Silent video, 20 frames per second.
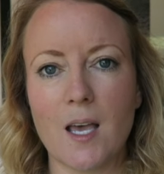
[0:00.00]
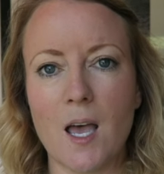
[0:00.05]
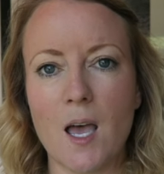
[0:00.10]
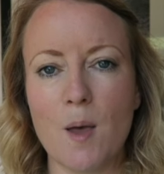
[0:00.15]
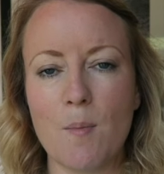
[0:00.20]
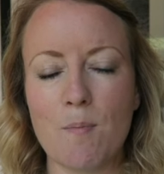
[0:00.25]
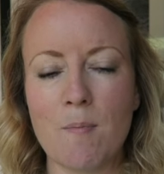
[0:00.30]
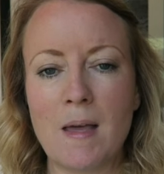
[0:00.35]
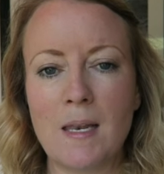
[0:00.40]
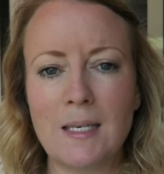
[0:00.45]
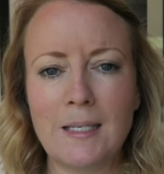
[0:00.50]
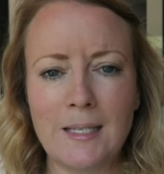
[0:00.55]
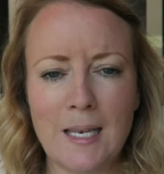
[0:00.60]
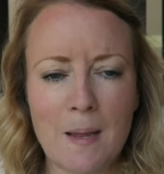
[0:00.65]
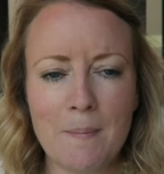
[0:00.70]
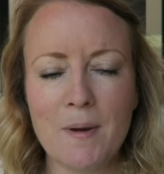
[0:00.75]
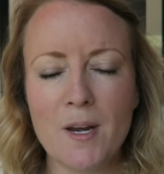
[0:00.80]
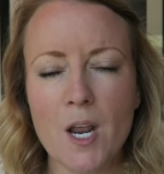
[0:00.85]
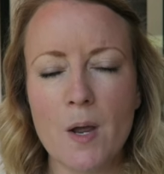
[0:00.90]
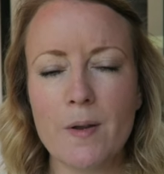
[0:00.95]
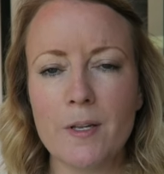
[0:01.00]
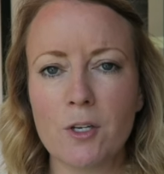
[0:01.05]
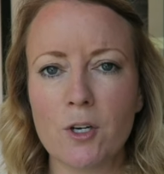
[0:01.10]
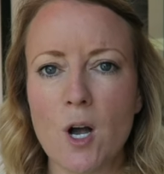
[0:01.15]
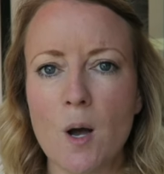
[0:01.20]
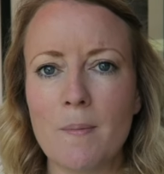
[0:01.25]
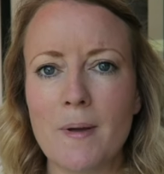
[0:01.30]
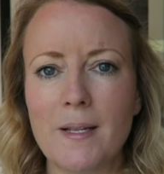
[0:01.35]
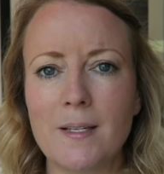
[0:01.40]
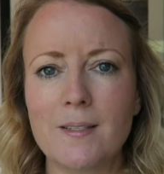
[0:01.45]
Um, let me know in the
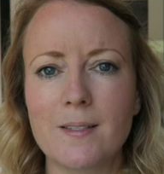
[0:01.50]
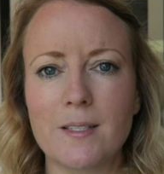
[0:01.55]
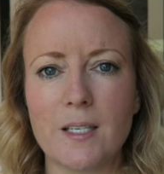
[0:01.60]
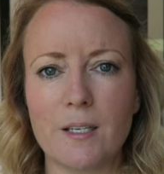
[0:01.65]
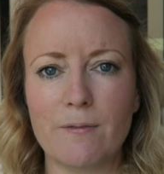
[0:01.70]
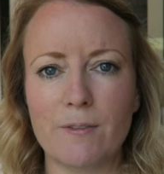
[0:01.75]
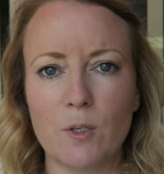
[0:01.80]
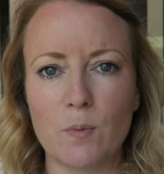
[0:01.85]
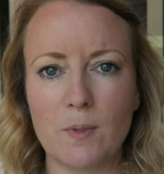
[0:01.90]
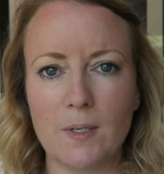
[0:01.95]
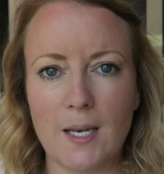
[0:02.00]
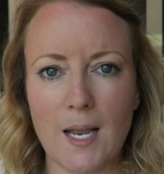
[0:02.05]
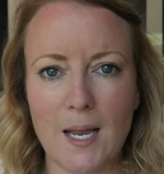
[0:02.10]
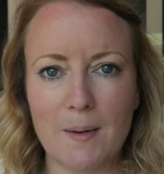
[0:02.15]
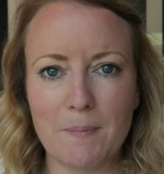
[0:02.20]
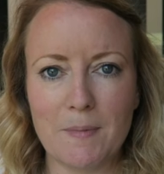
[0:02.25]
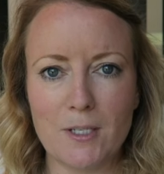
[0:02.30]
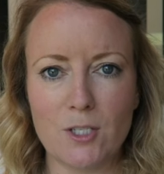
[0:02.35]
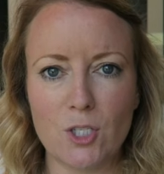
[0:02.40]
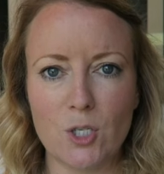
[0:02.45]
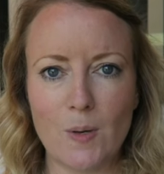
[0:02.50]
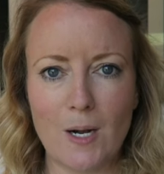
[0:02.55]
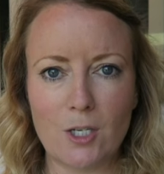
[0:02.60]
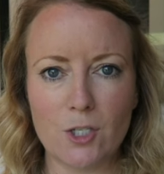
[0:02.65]
comments if you would like me to